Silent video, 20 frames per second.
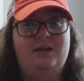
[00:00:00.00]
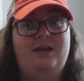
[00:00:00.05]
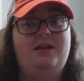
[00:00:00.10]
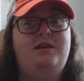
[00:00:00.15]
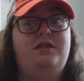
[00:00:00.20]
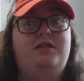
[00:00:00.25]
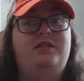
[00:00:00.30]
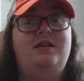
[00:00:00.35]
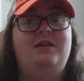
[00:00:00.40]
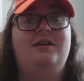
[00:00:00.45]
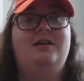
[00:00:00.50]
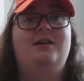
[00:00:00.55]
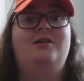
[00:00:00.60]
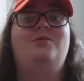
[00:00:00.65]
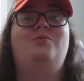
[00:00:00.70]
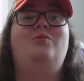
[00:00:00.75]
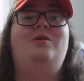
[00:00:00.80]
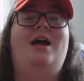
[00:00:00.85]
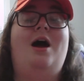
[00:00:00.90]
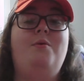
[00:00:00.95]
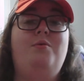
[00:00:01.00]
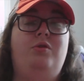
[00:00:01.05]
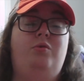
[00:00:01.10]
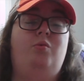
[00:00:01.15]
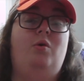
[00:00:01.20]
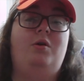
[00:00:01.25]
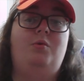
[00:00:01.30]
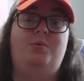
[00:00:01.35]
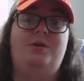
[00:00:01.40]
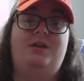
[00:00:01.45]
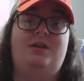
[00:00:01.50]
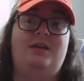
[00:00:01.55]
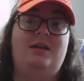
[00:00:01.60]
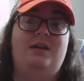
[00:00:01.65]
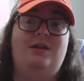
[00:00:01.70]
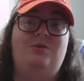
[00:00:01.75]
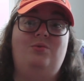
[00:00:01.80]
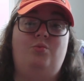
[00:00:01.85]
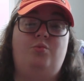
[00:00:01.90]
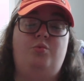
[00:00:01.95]
And see, now with 1 week
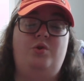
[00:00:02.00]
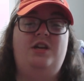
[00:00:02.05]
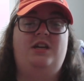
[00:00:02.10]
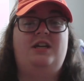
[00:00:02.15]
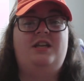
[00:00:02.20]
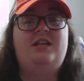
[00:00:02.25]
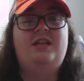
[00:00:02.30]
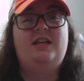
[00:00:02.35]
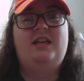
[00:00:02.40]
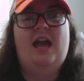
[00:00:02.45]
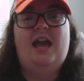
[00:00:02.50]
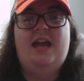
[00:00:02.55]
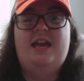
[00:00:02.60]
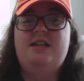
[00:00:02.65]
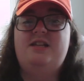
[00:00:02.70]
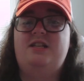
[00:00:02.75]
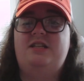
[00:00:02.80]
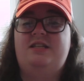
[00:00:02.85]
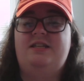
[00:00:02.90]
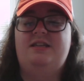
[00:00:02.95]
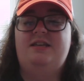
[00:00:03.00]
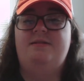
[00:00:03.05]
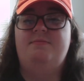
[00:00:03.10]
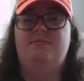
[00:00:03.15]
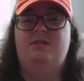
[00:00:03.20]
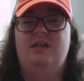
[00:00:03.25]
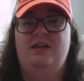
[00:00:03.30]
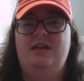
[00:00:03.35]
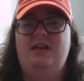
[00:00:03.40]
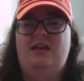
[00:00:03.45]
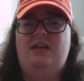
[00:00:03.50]
in, we can gauge teams.